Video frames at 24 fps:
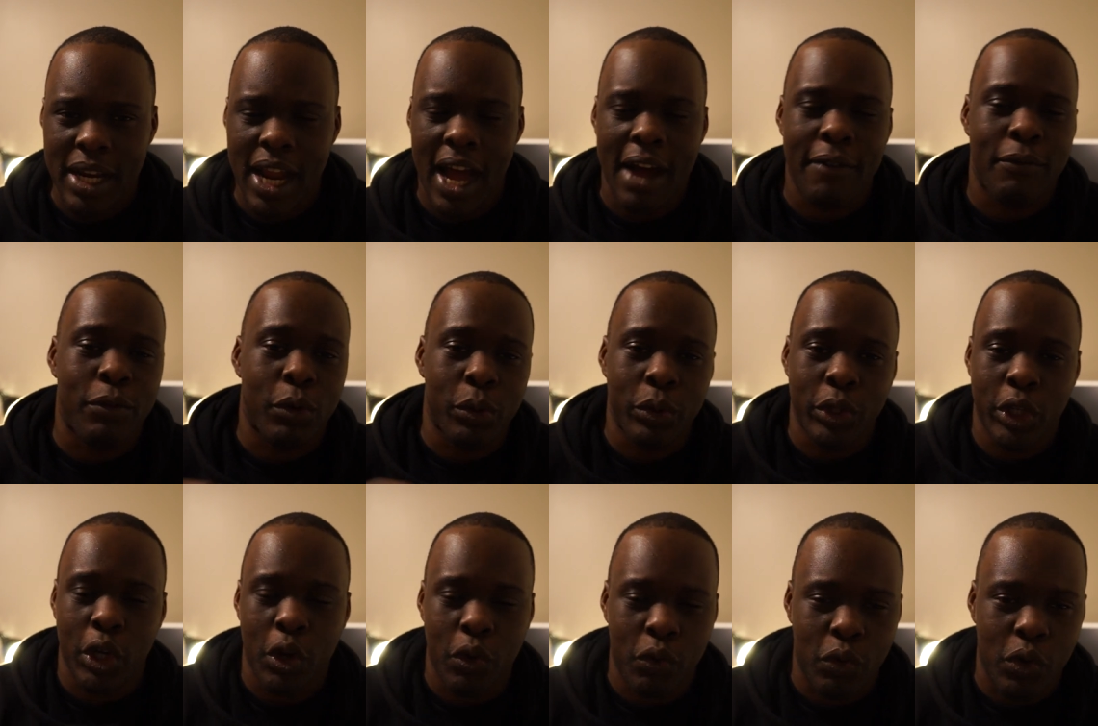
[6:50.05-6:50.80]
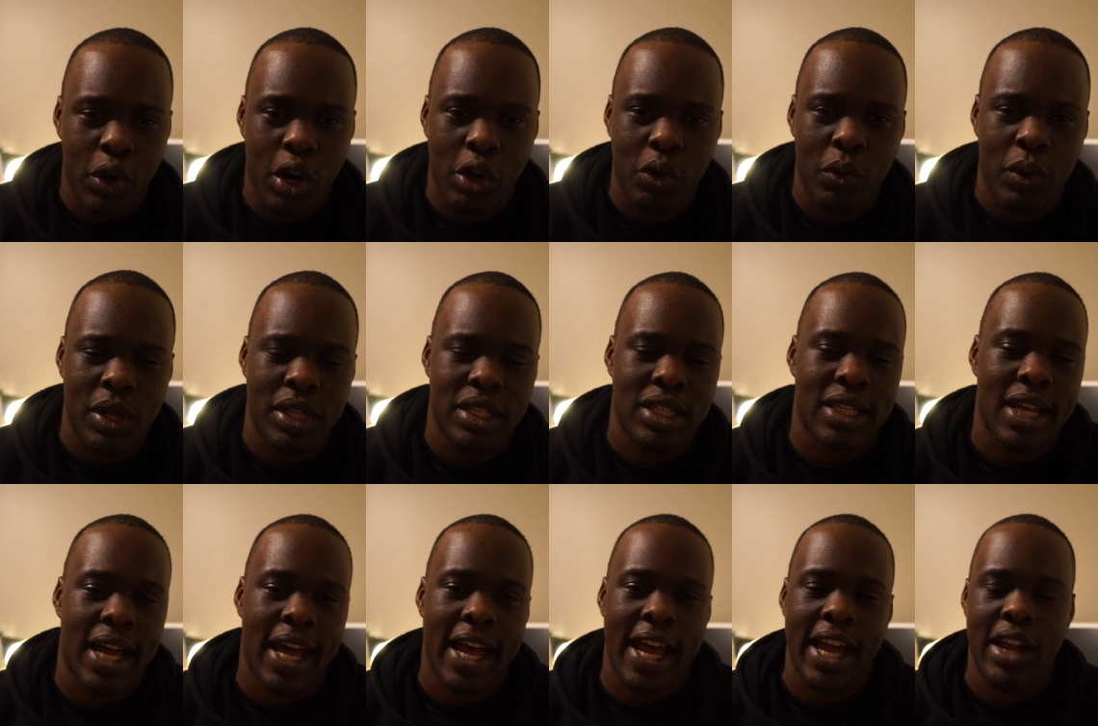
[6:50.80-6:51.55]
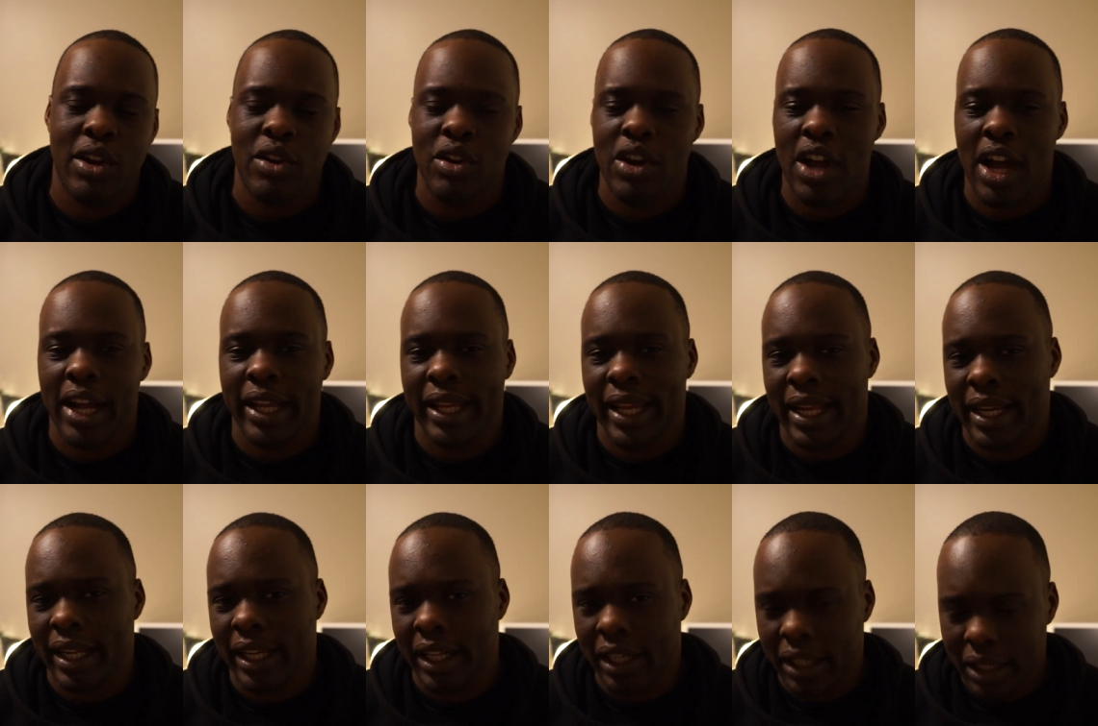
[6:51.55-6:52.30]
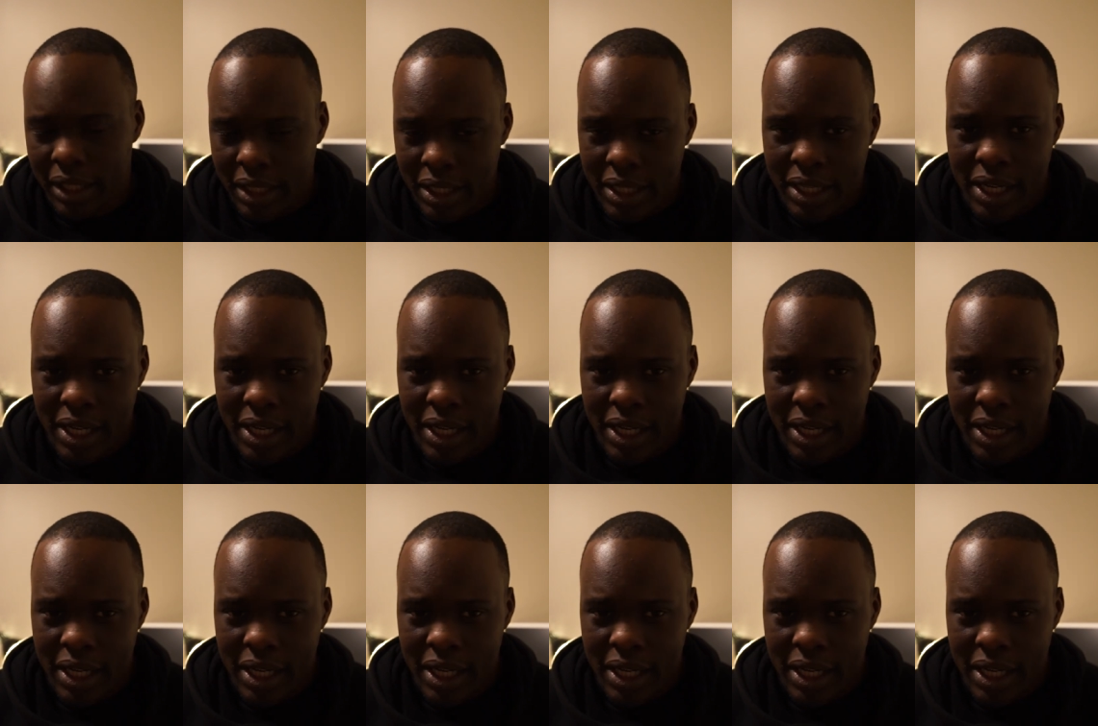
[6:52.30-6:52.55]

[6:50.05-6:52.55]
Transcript: not folding over on one side or not getting